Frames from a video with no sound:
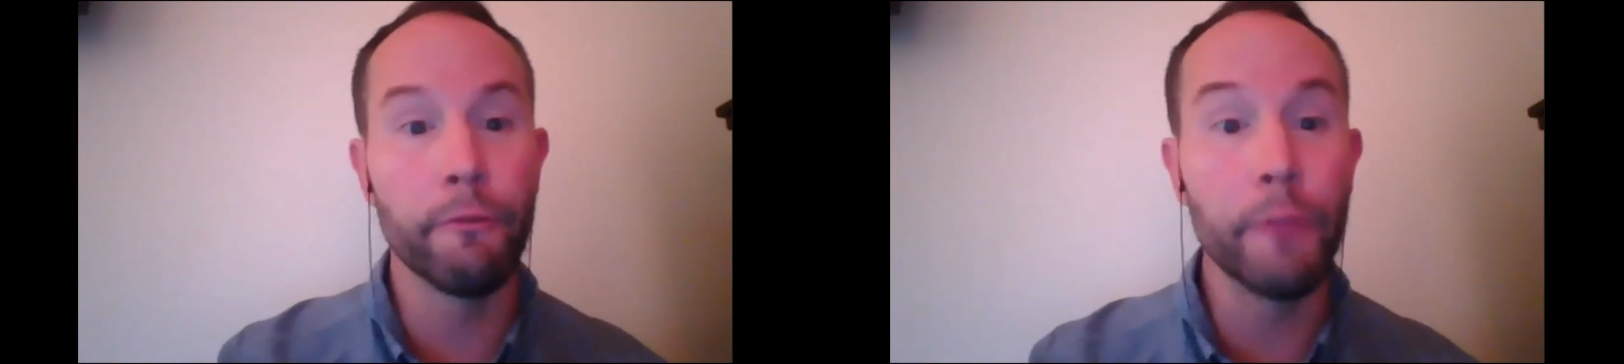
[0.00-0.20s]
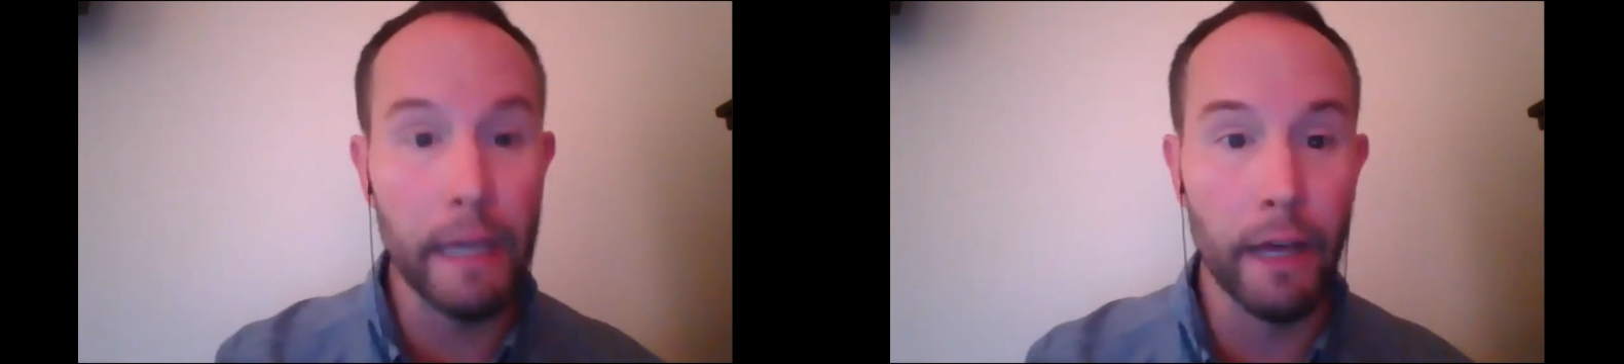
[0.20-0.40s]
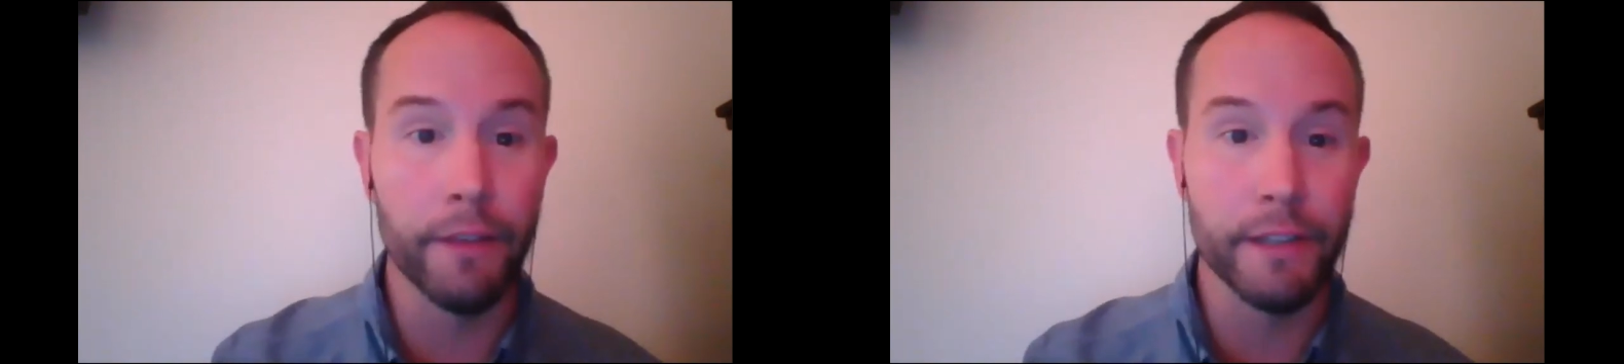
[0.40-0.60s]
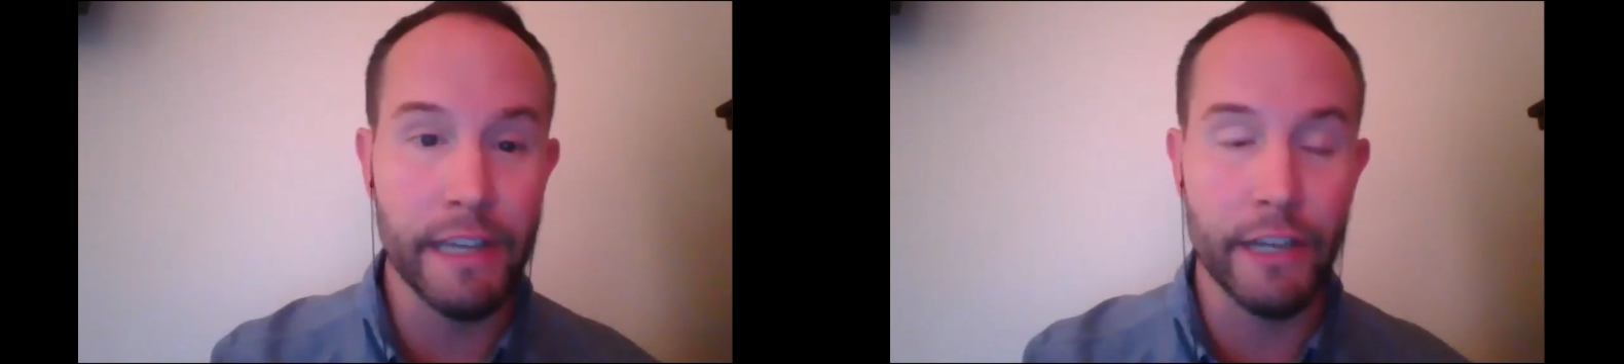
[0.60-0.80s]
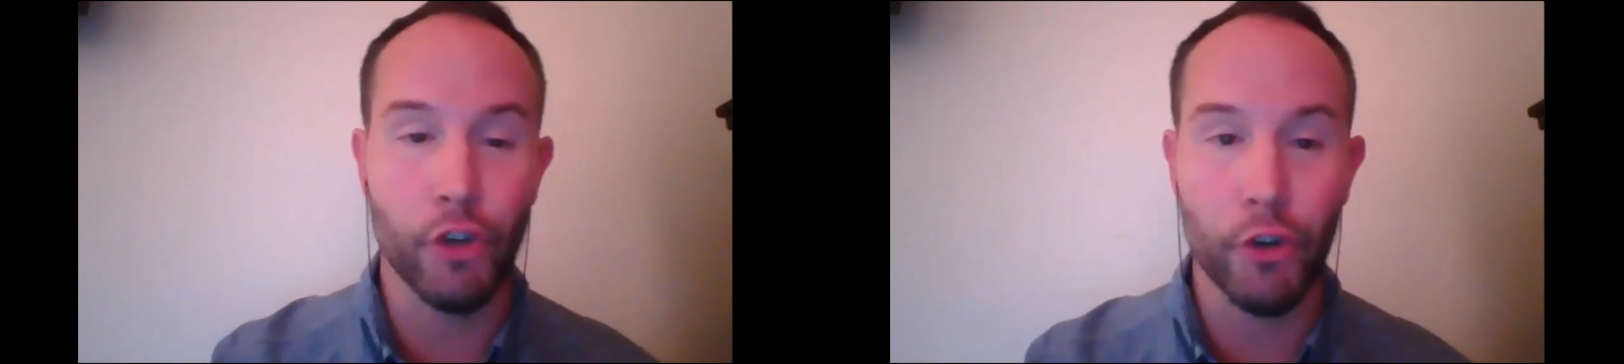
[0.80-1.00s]
via the
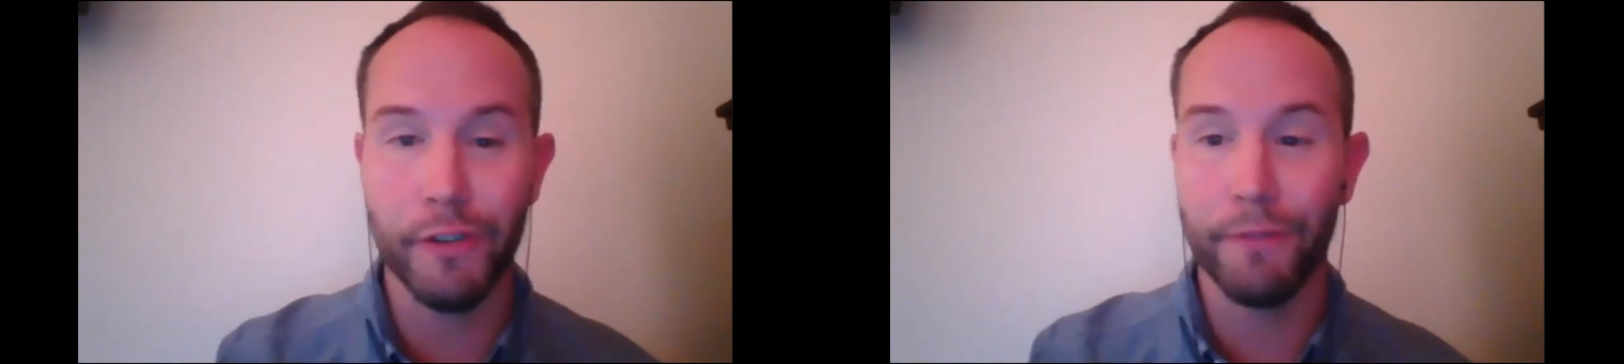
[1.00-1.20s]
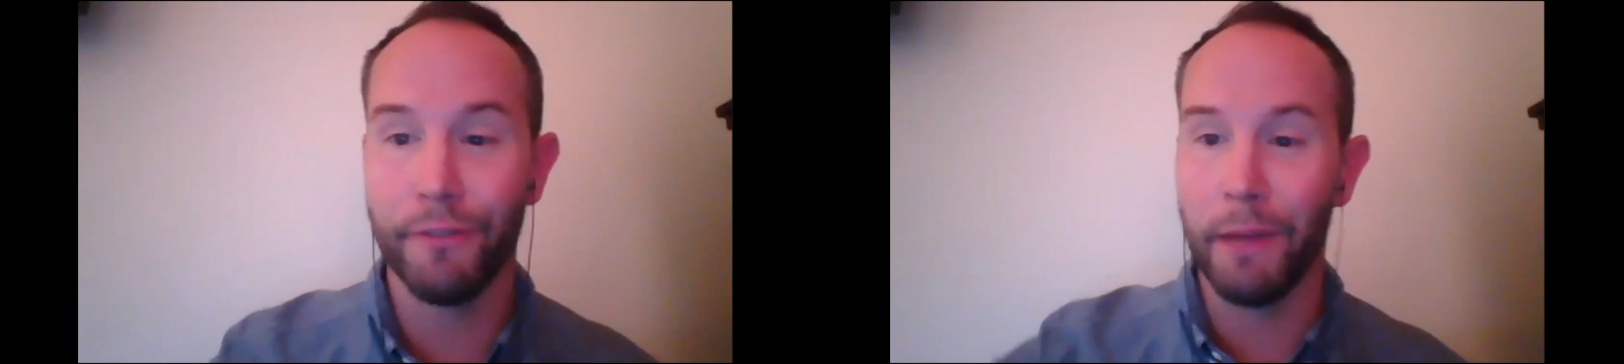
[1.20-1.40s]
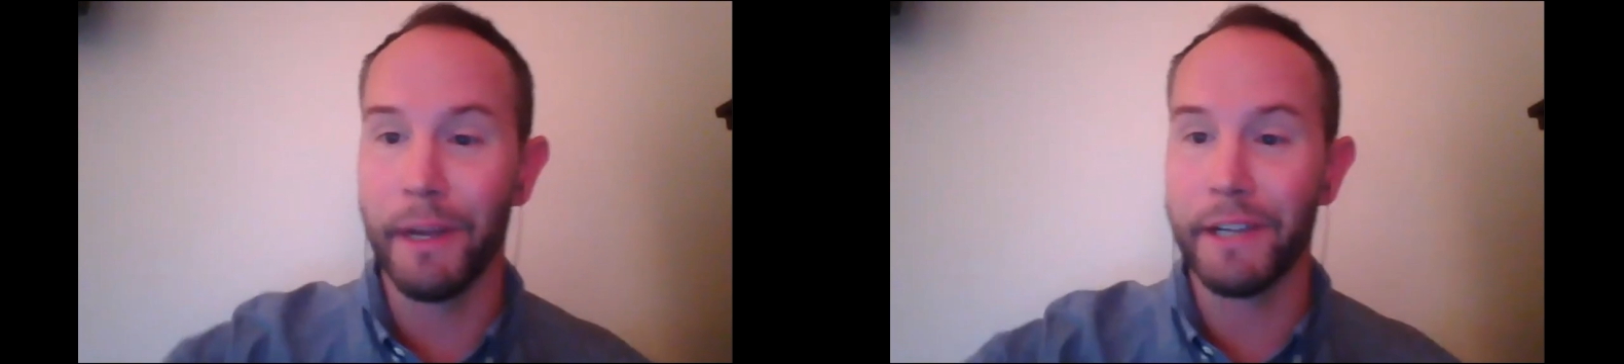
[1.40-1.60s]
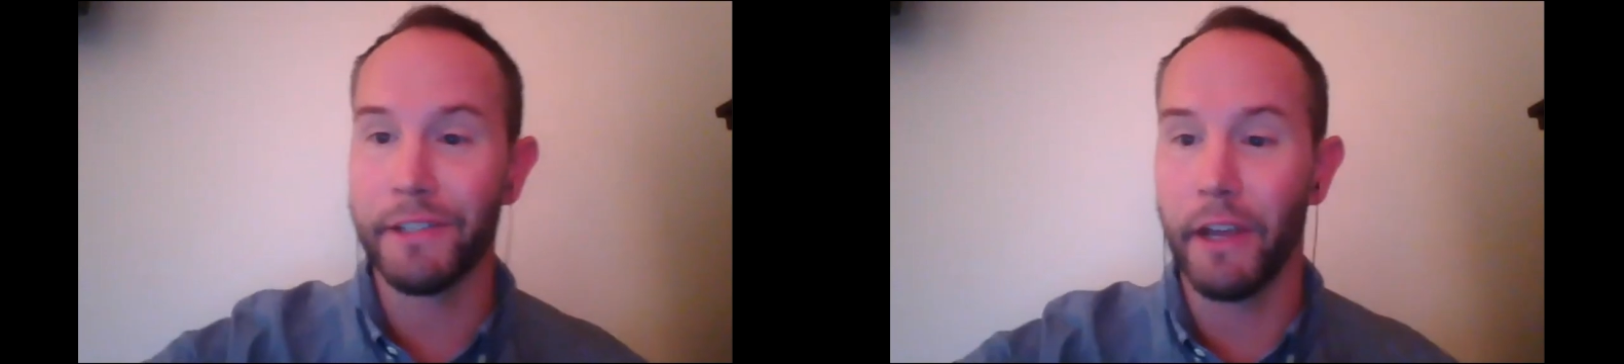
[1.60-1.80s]
teacher, if that makes